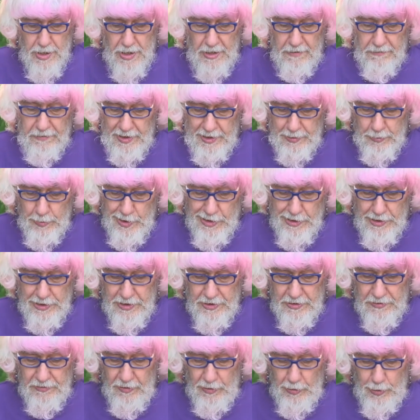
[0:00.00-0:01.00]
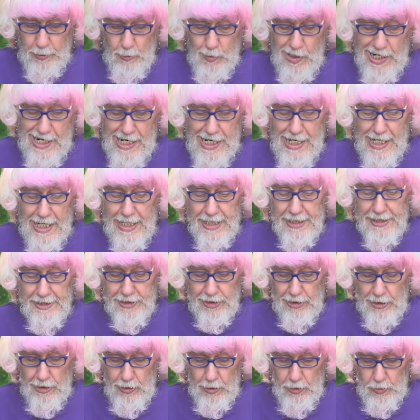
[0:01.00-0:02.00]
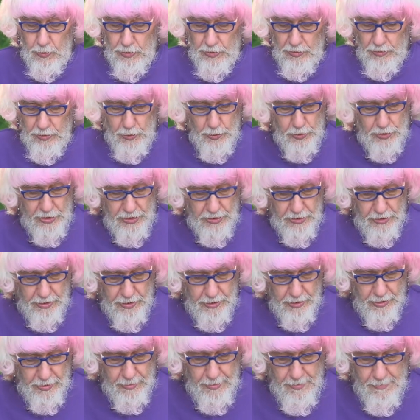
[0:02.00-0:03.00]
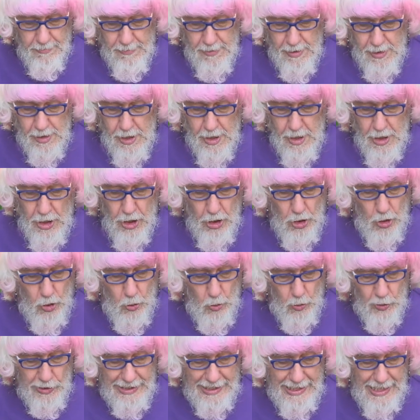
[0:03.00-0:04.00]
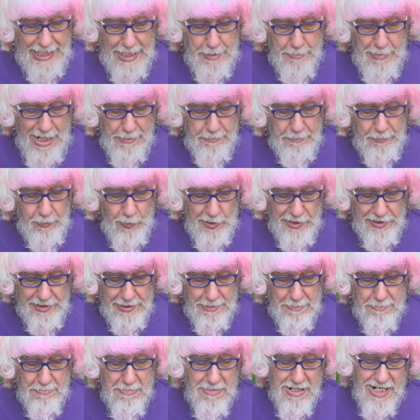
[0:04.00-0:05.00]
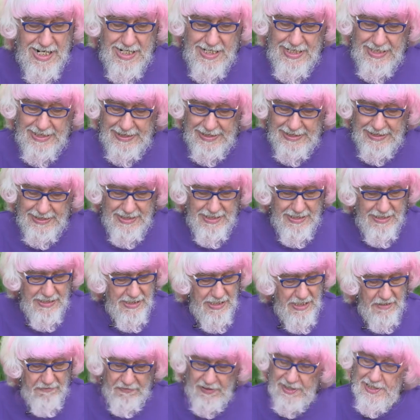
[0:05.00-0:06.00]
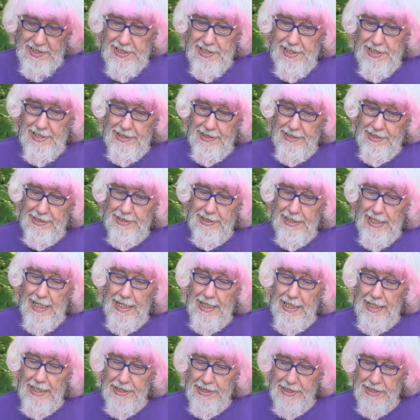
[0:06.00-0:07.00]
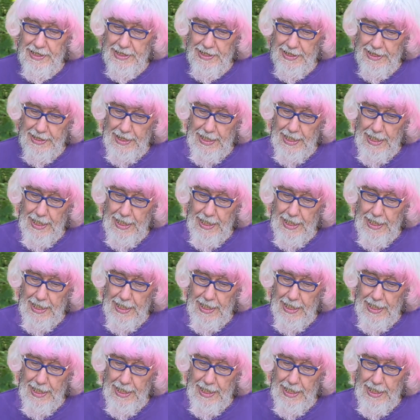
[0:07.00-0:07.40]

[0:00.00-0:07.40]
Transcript: if it weren't for a wise old rooster who came up with a magnificent idea.